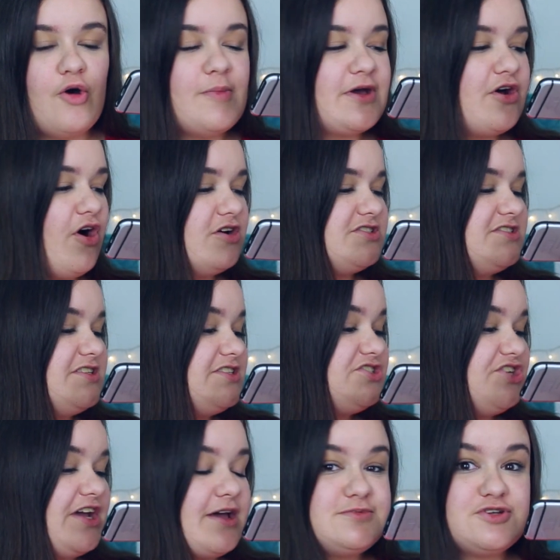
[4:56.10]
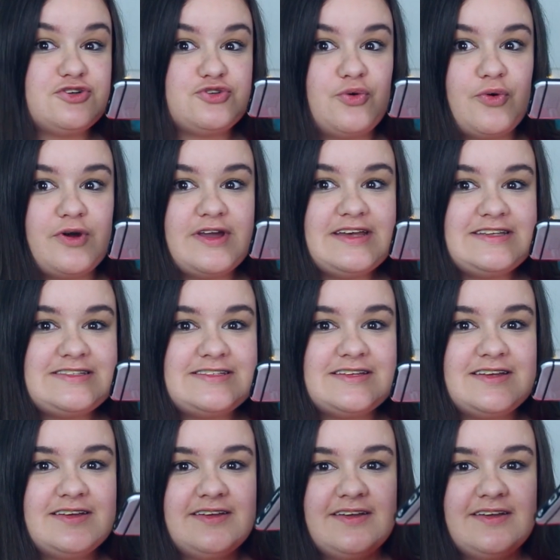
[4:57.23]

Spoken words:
Oh my gosh, is this Jacob Sartorius?